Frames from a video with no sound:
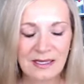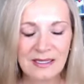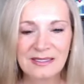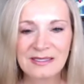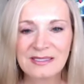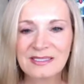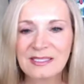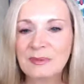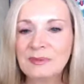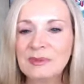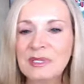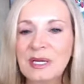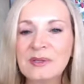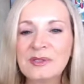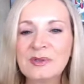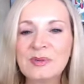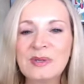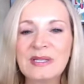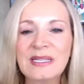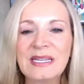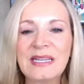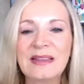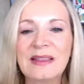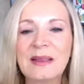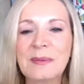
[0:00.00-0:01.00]
Sometimes
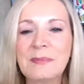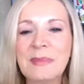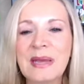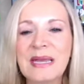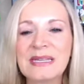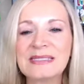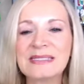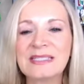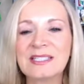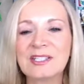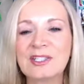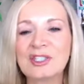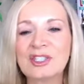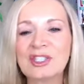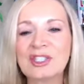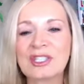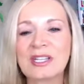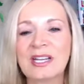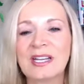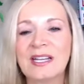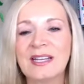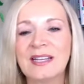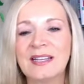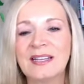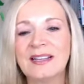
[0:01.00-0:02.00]
we get the
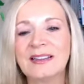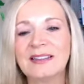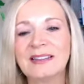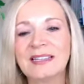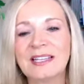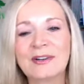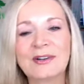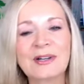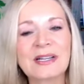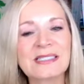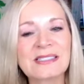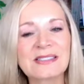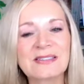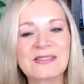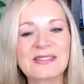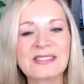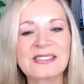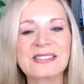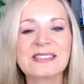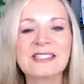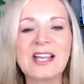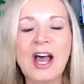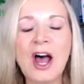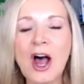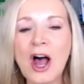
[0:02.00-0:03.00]
message in the lyrics of a
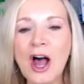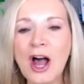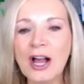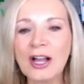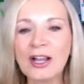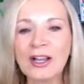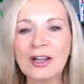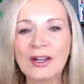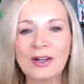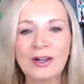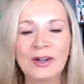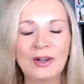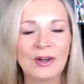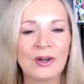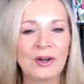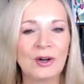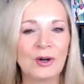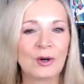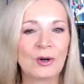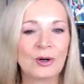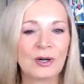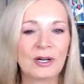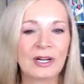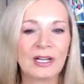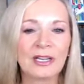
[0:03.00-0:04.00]
song
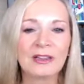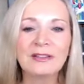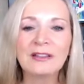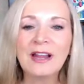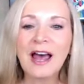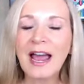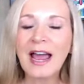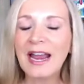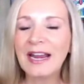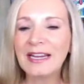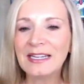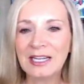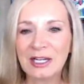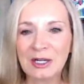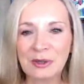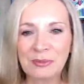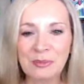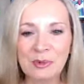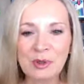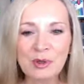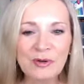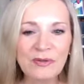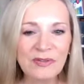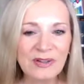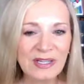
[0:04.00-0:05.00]
or in a line in a
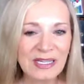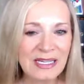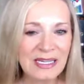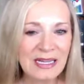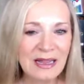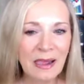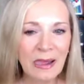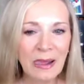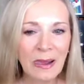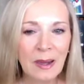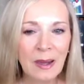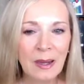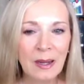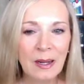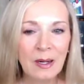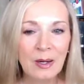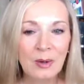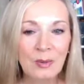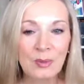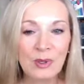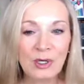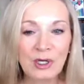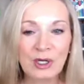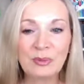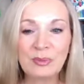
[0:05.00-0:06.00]
movie
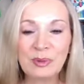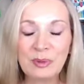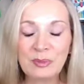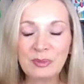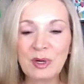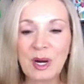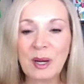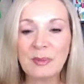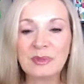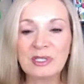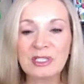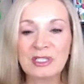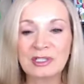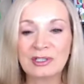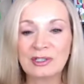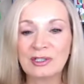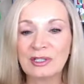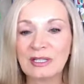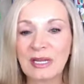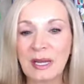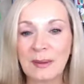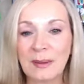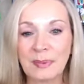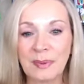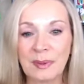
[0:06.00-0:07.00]
we could be prompted to
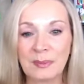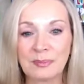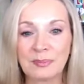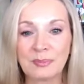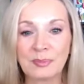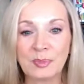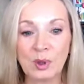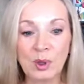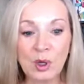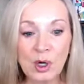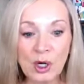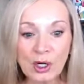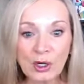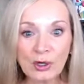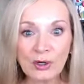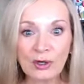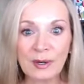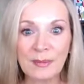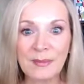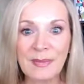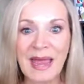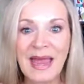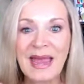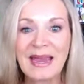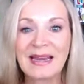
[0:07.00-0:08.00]
look up a book or
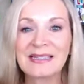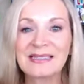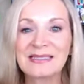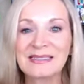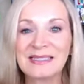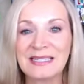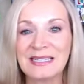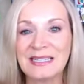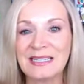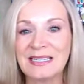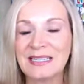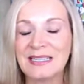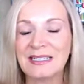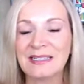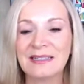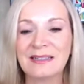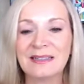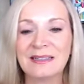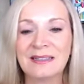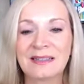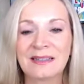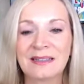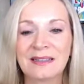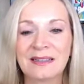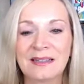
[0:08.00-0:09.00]
a magazine
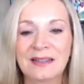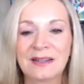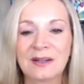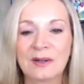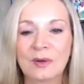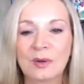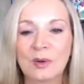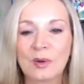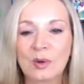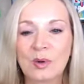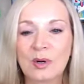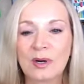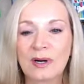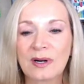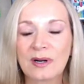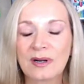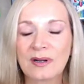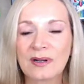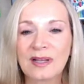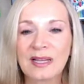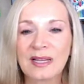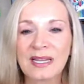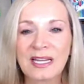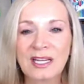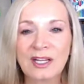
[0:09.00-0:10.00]

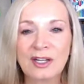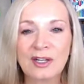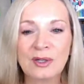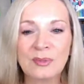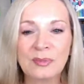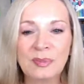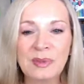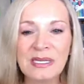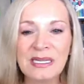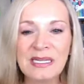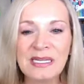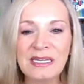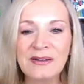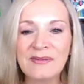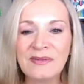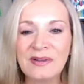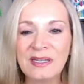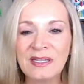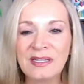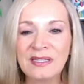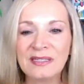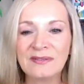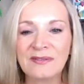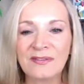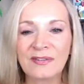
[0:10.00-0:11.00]
or it could be
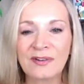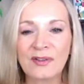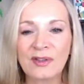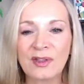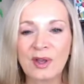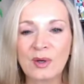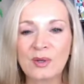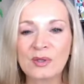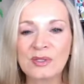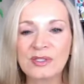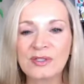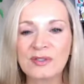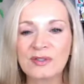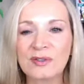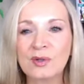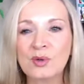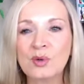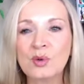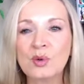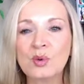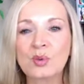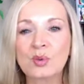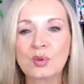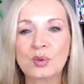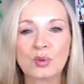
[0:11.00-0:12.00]
even for those
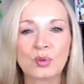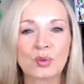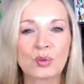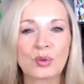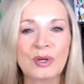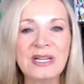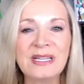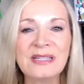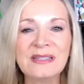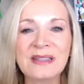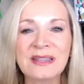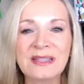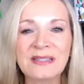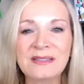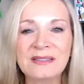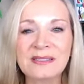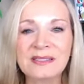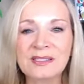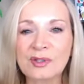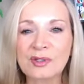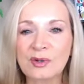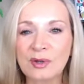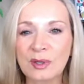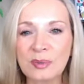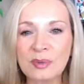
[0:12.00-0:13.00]
who read the
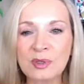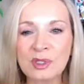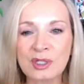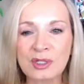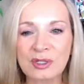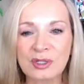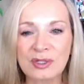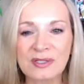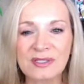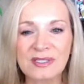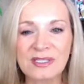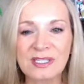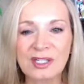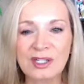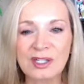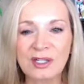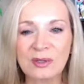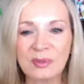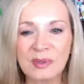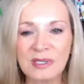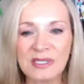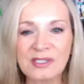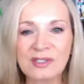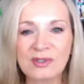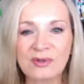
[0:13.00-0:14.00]
scriptures it
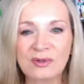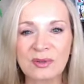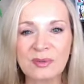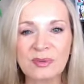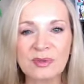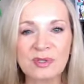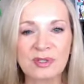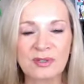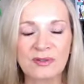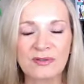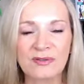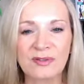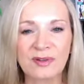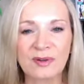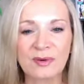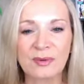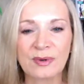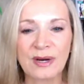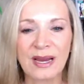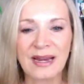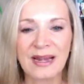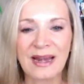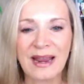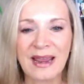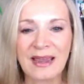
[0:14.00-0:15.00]
could be a scripture for the
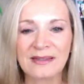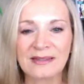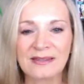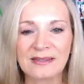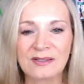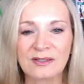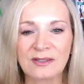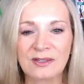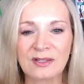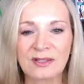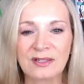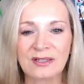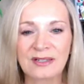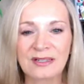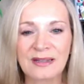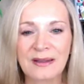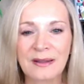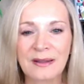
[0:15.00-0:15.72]
right answer